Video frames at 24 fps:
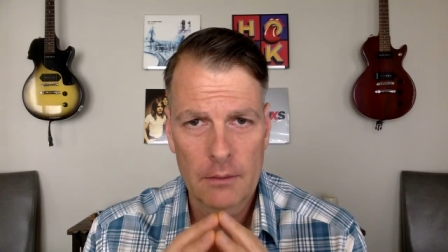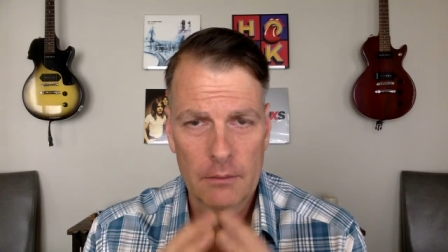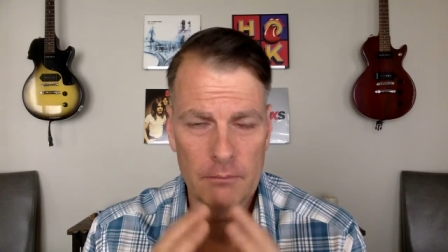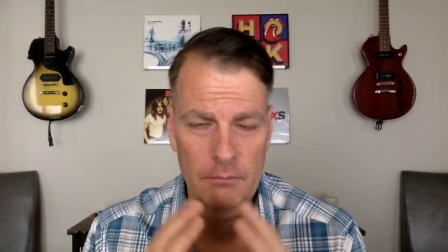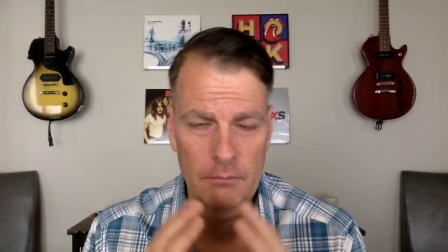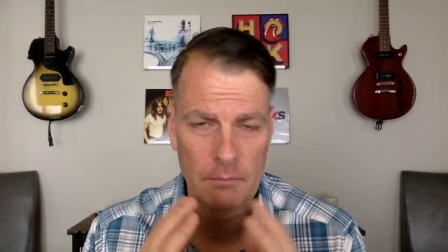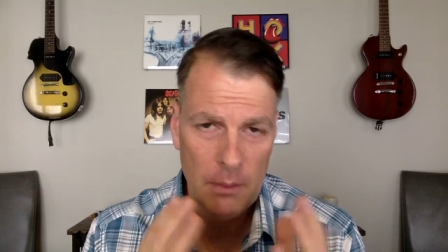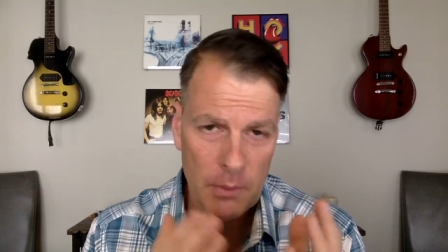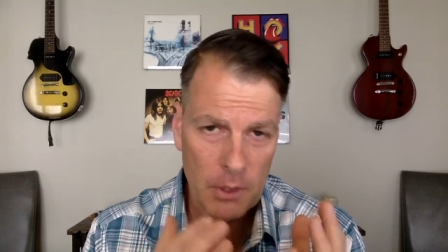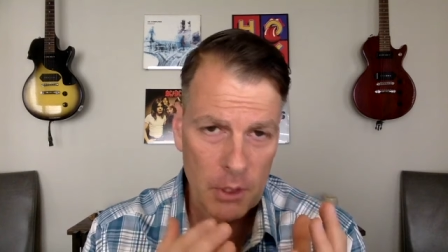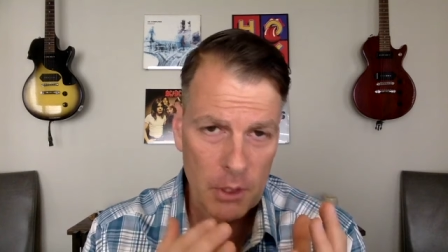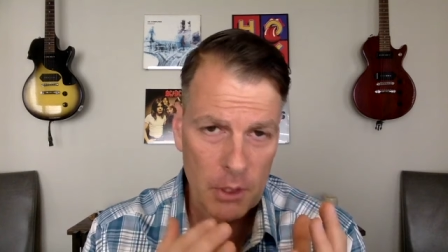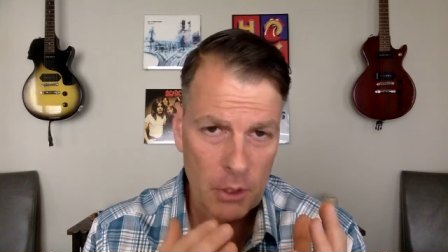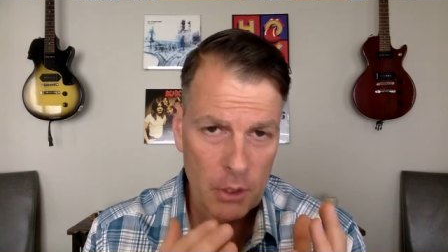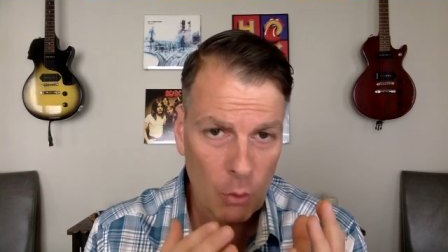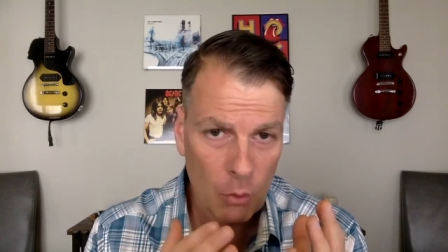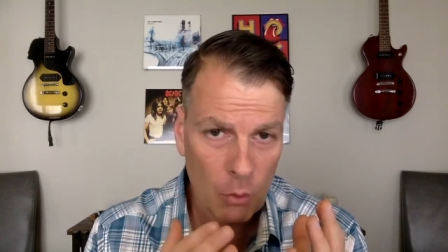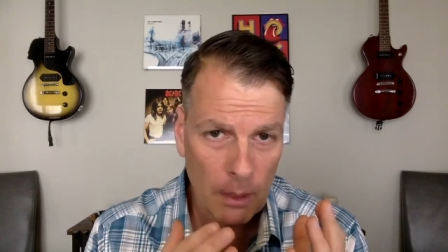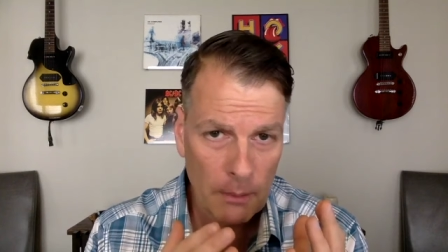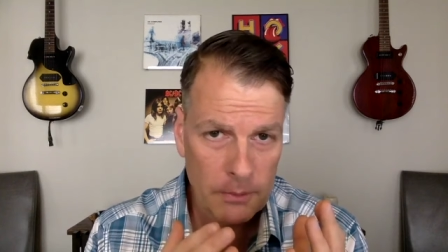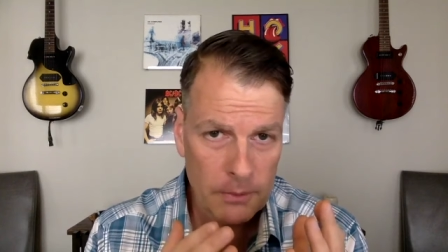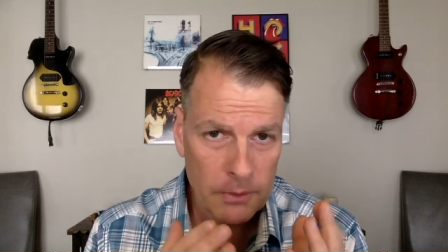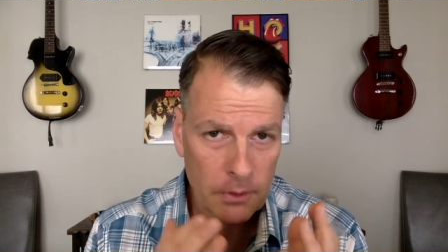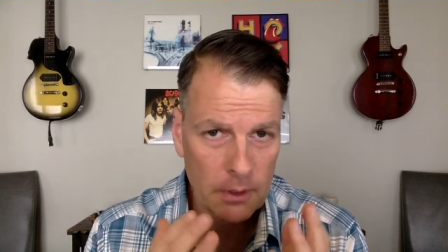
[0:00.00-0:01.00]
maybe your
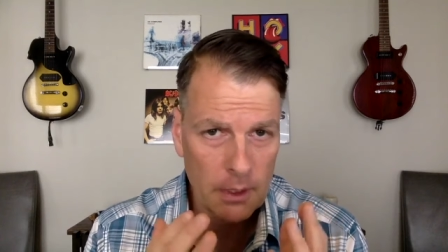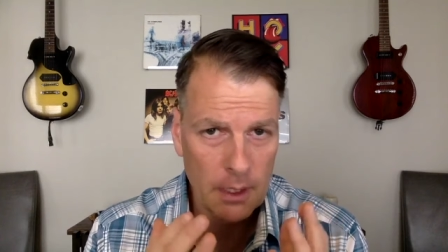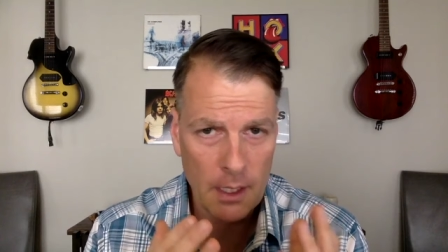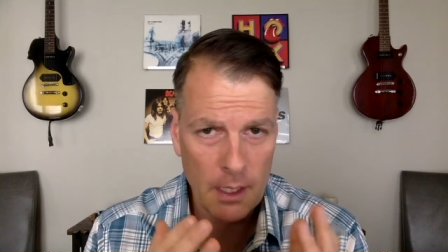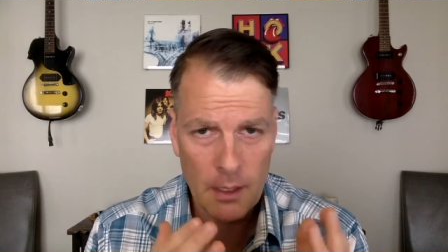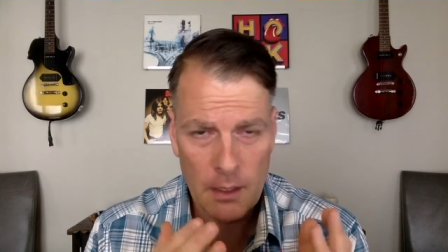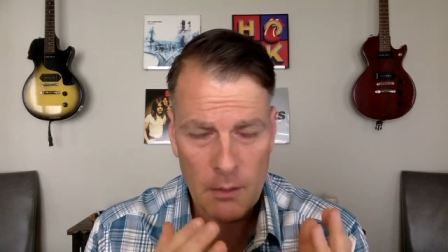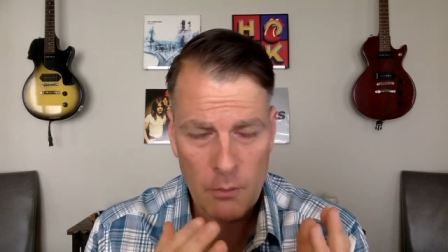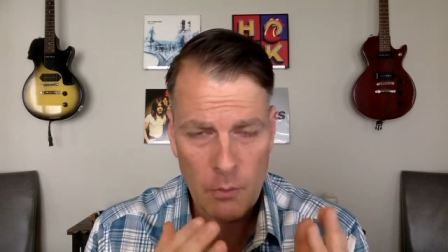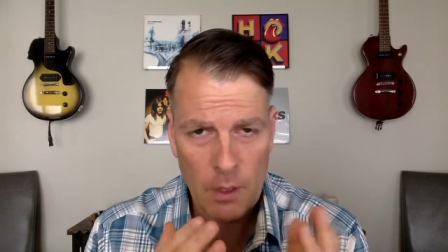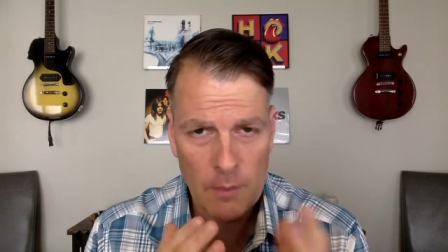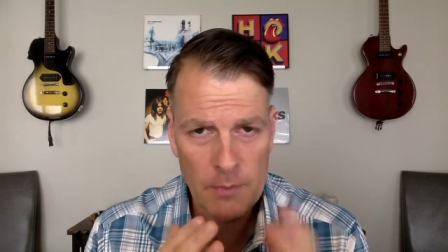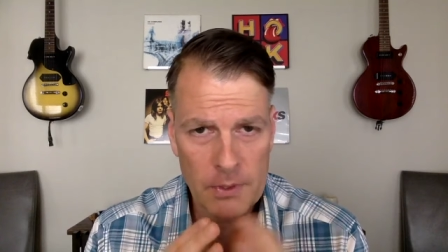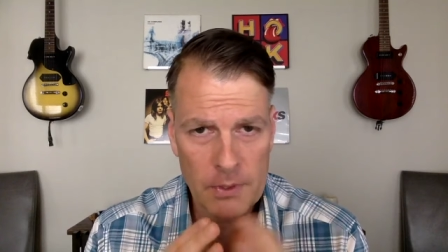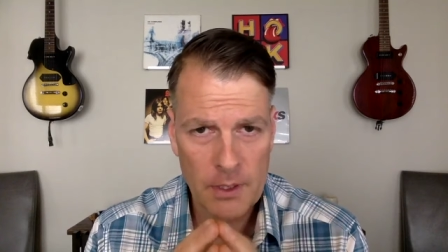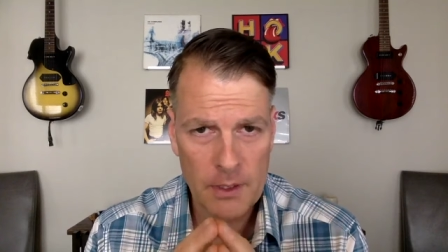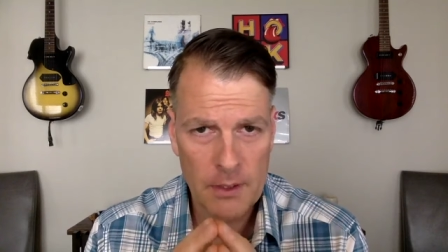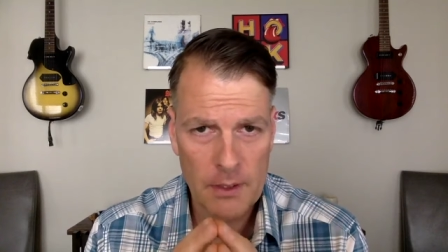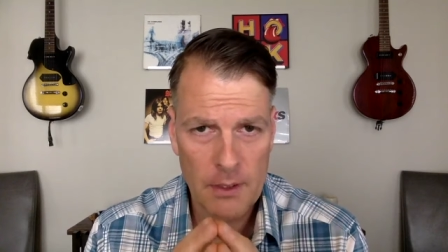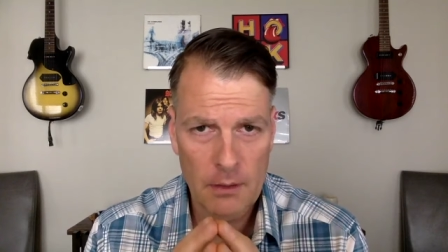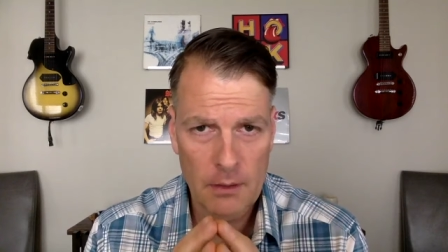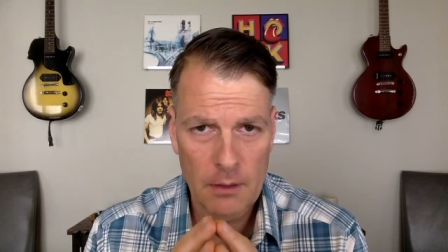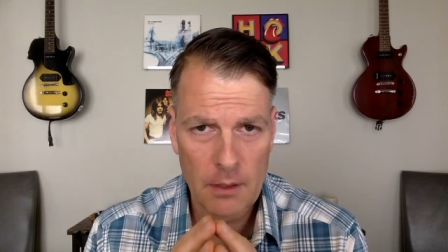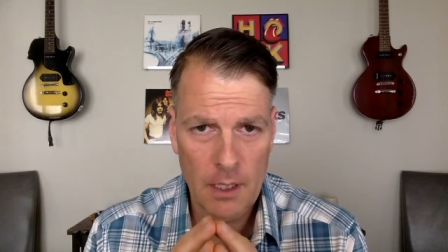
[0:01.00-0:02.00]
website or any website
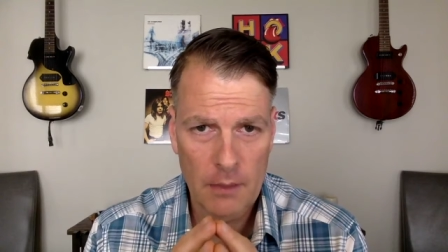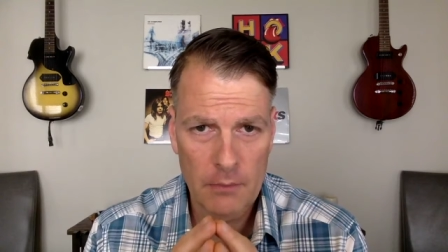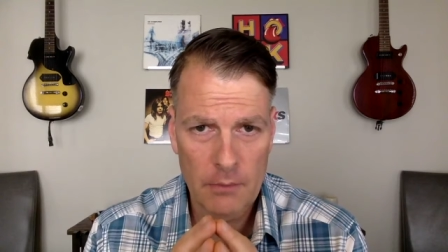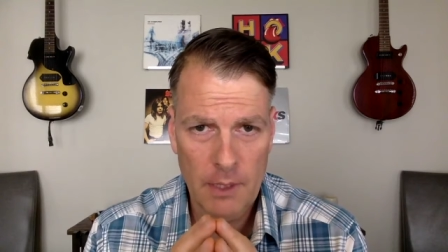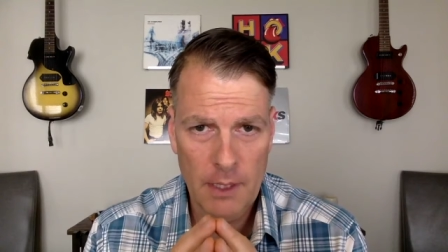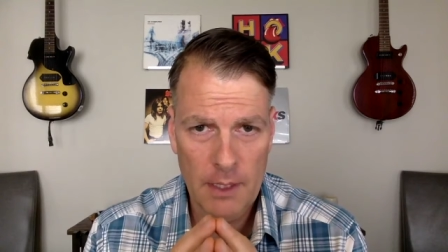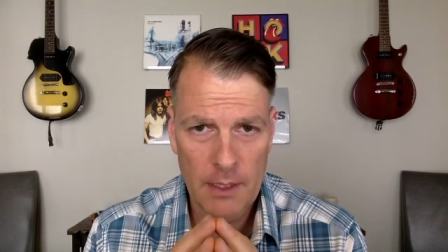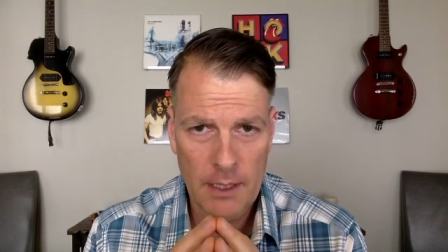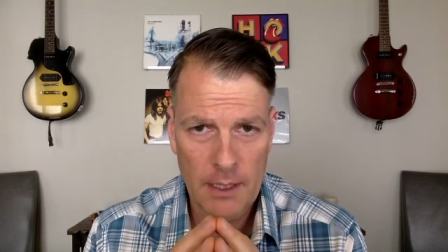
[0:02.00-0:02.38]
that you're on right